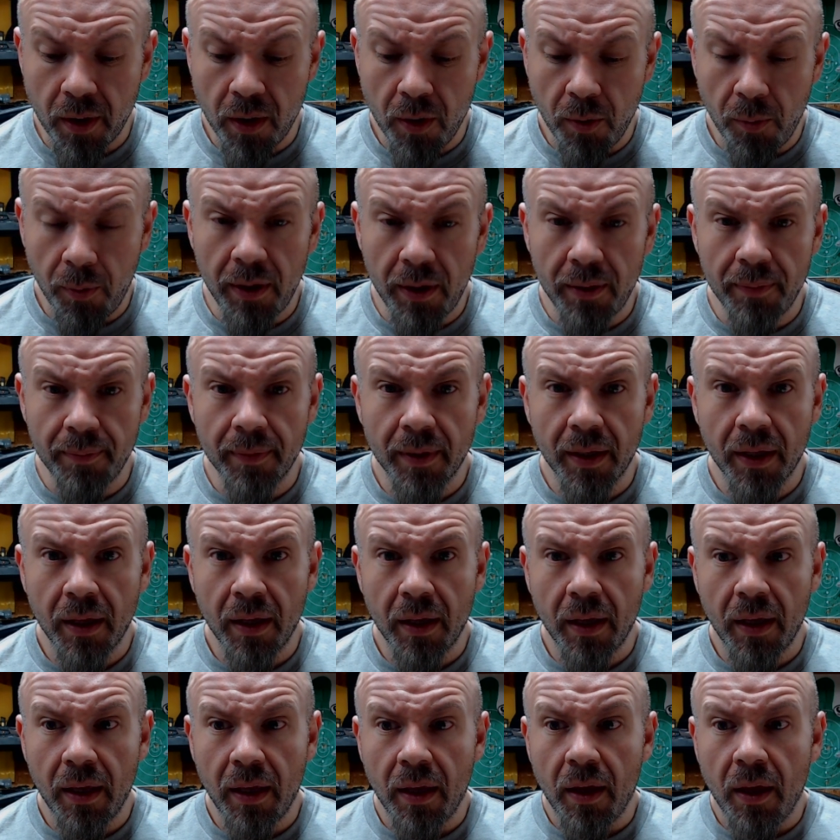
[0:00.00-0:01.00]
Well,
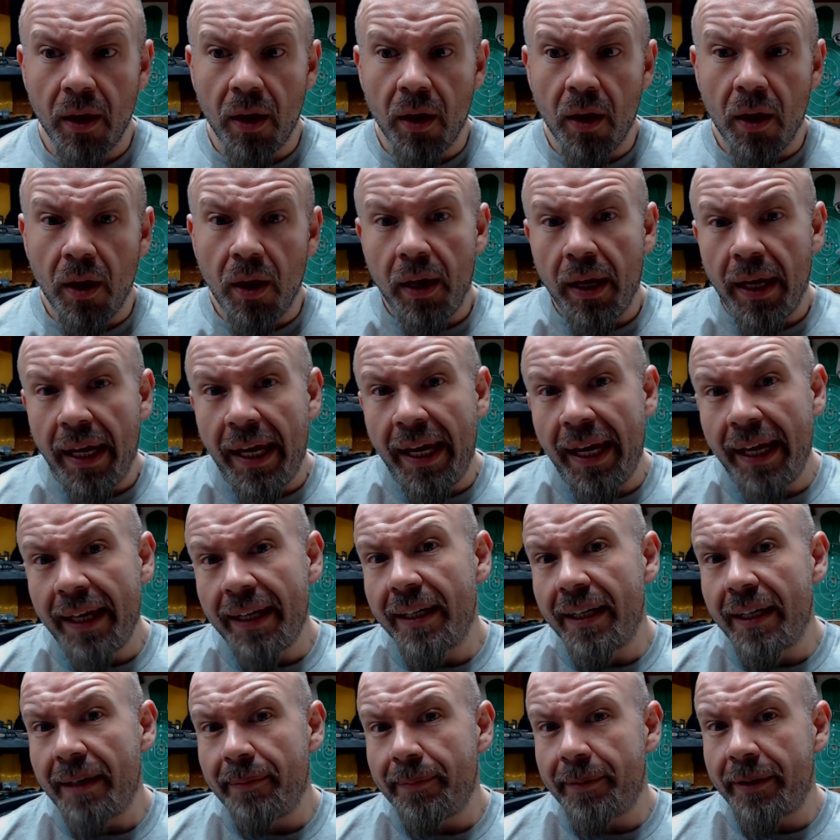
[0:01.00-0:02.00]
He
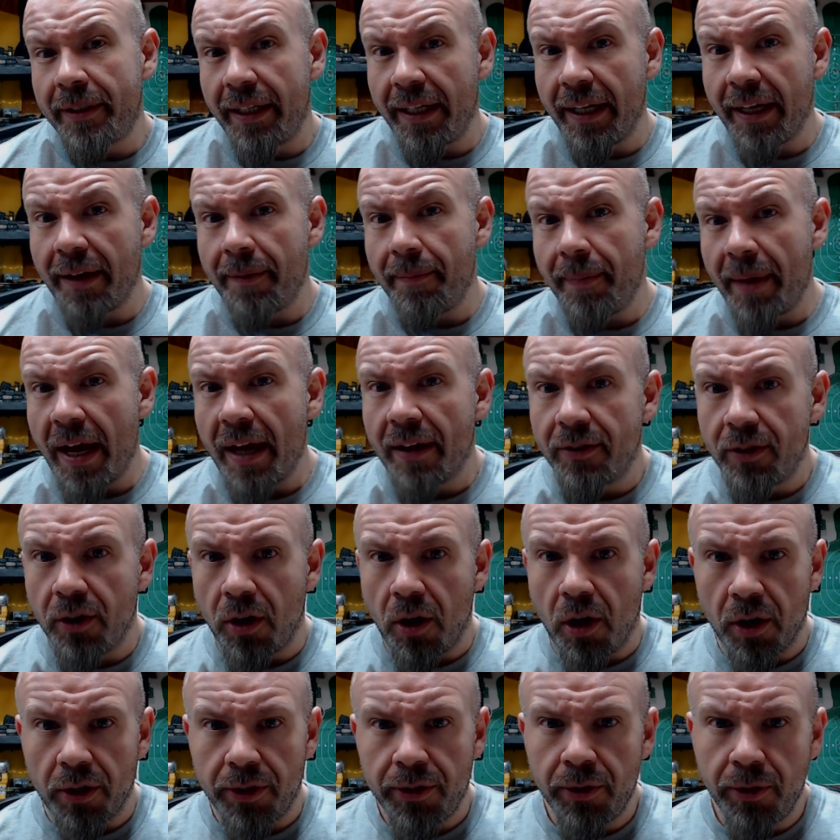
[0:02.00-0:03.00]
ended up sending it back to
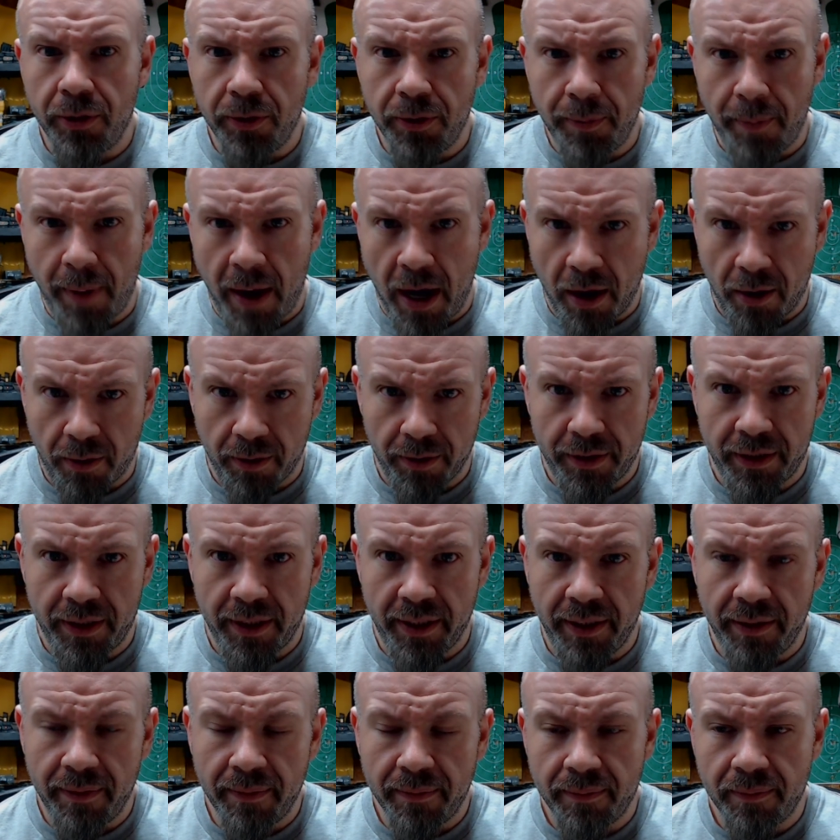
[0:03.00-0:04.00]
Arsenal
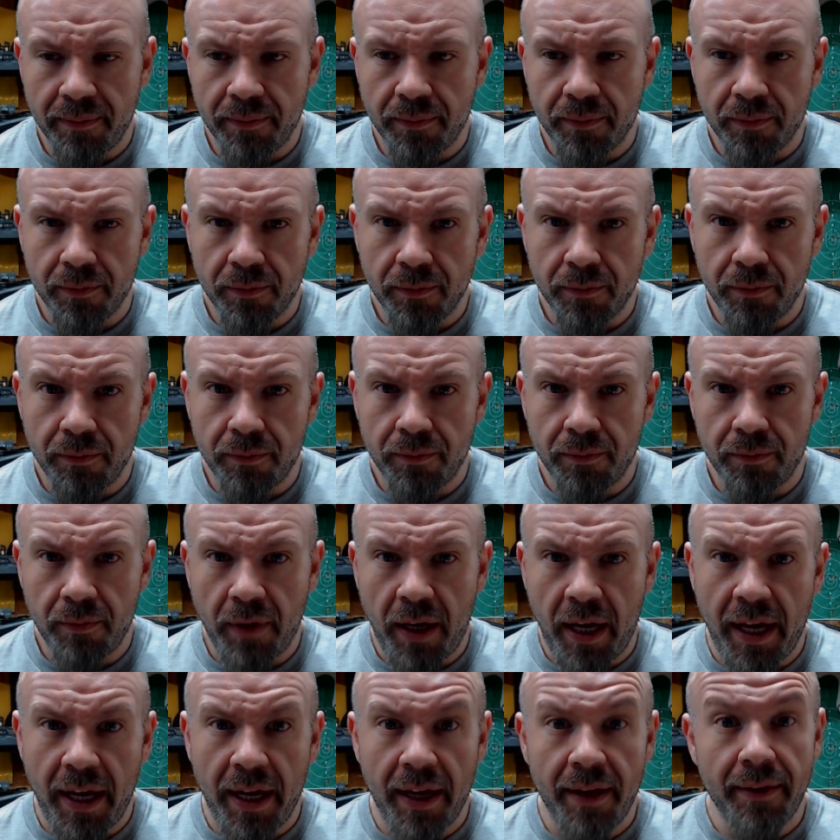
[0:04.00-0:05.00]
Democracy,
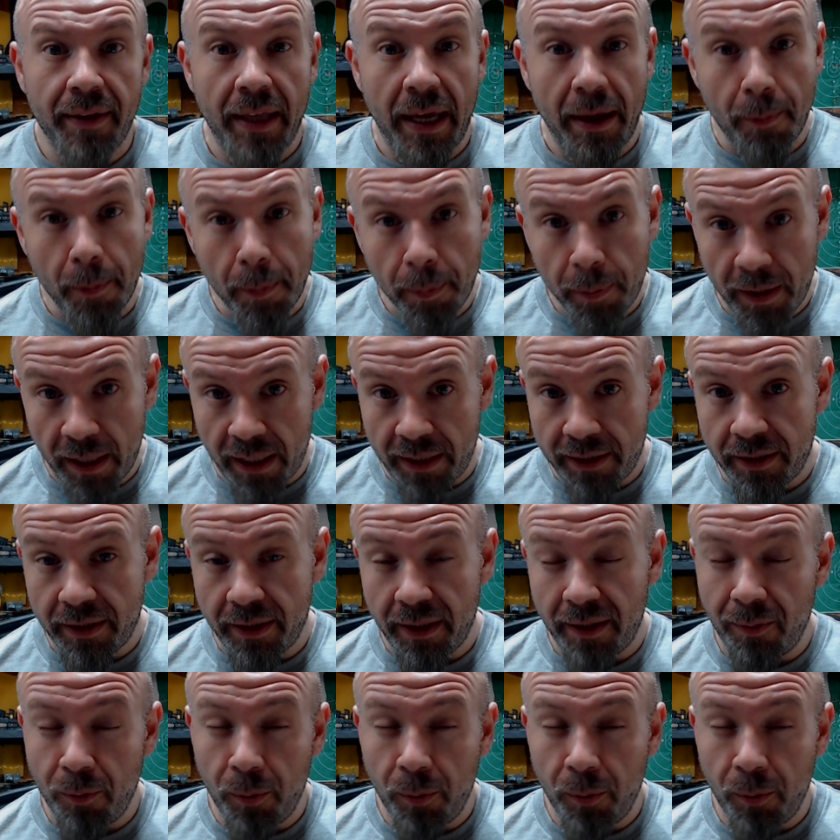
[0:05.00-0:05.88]
and they replaced it.